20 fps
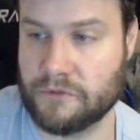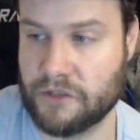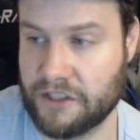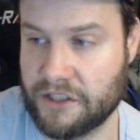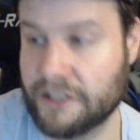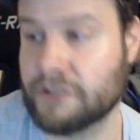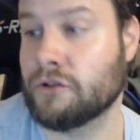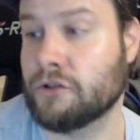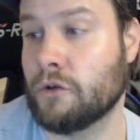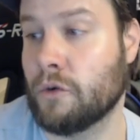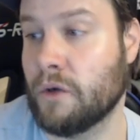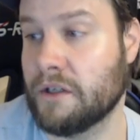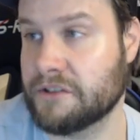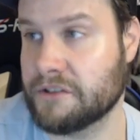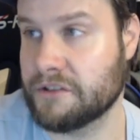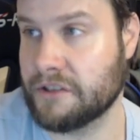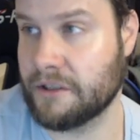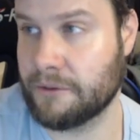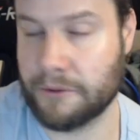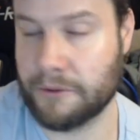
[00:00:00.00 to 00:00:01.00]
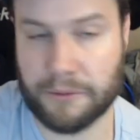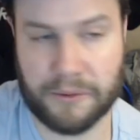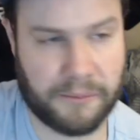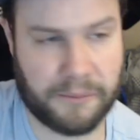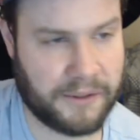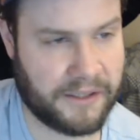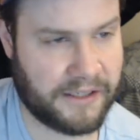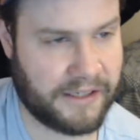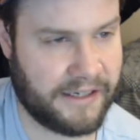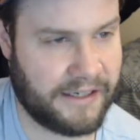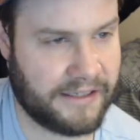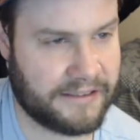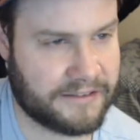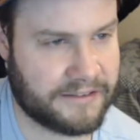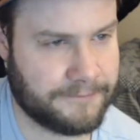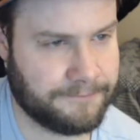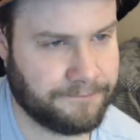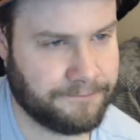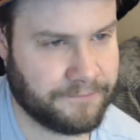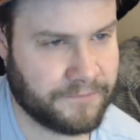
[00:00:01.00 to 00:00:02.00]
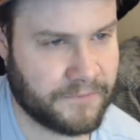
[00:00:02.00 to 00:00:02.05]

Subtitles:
the initial question that we were being asked.